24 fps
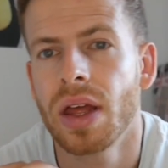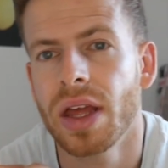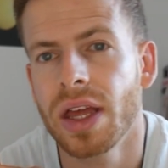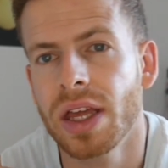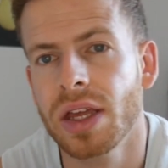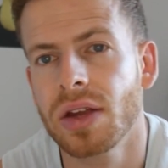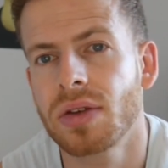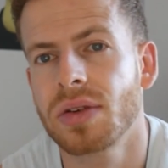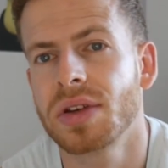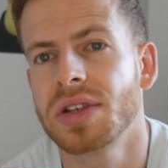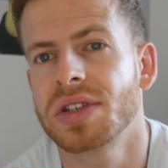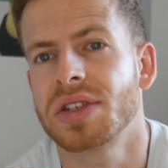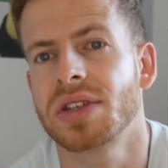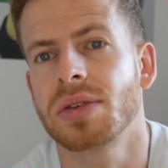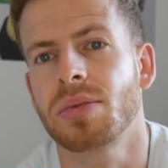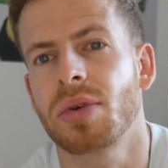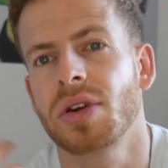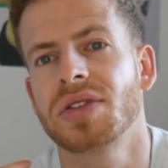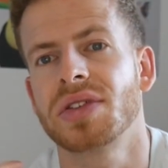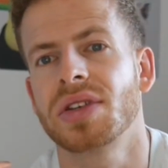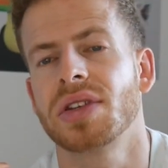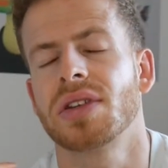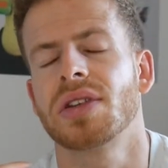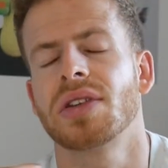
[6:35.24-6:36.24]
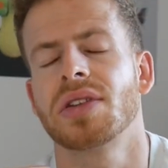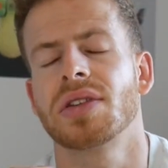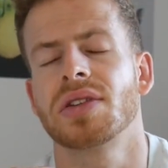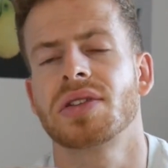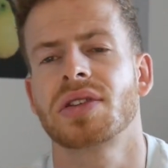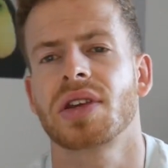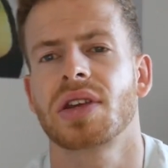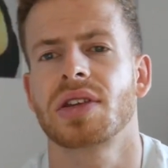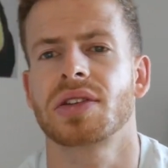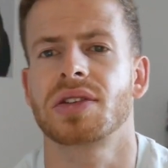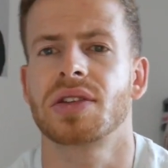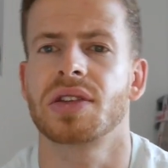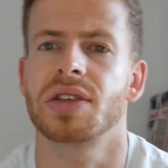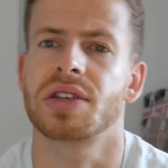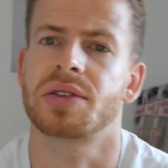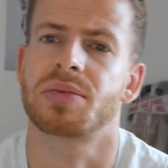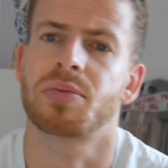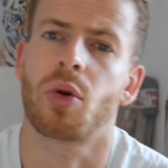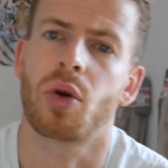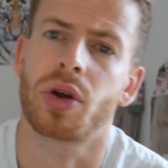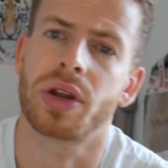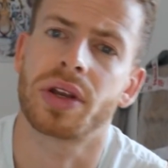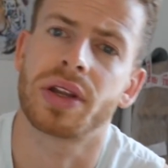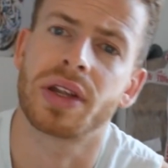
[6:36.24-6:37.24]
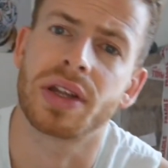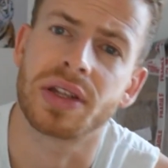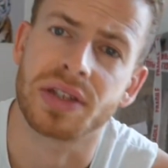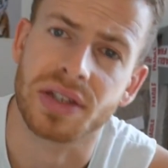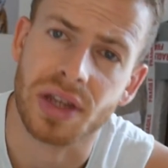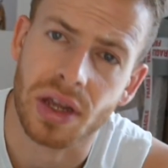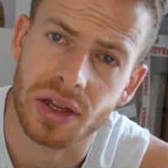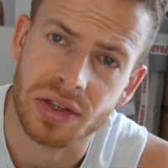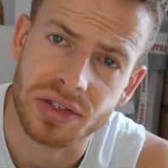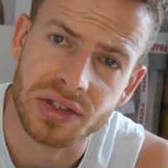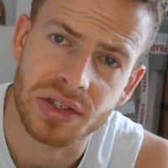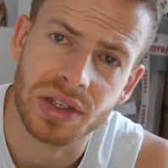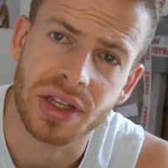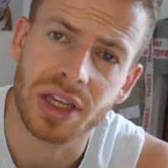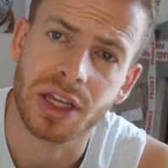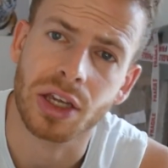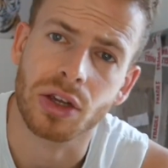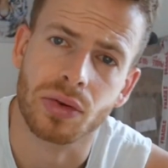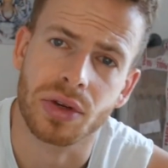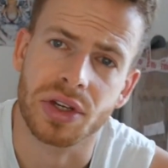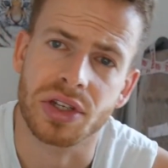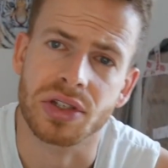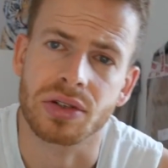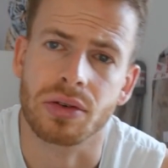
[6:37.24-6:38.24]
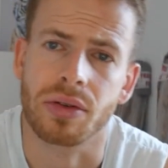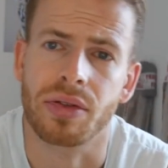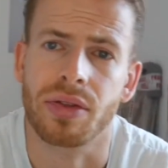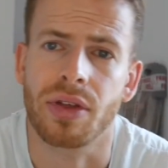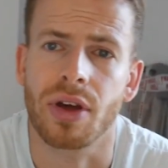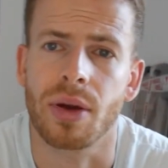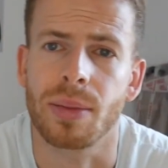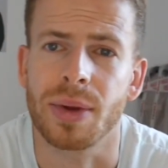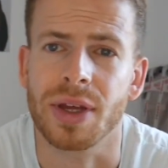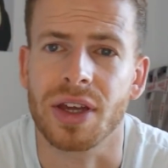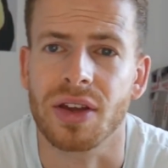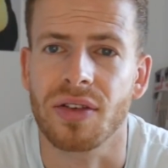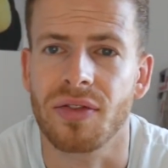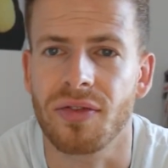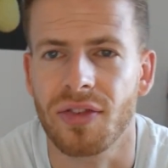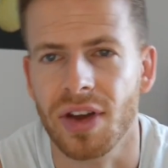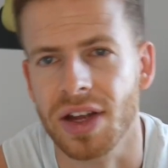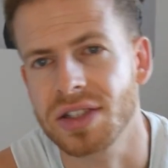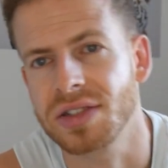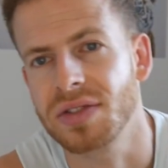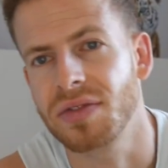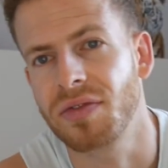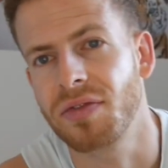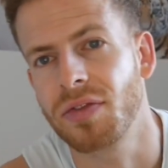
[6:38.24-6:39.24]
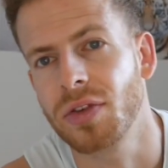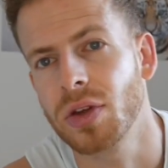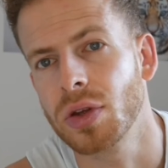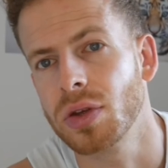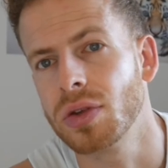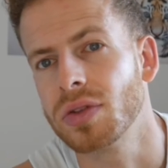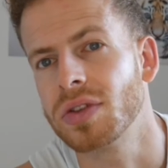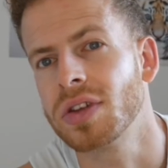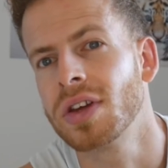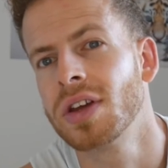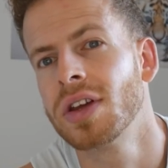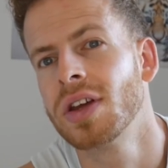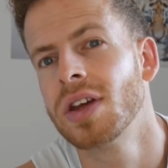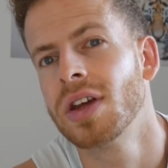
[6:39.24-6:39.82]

Increasing your protein intake to this point is going to increase your thermic effect of food.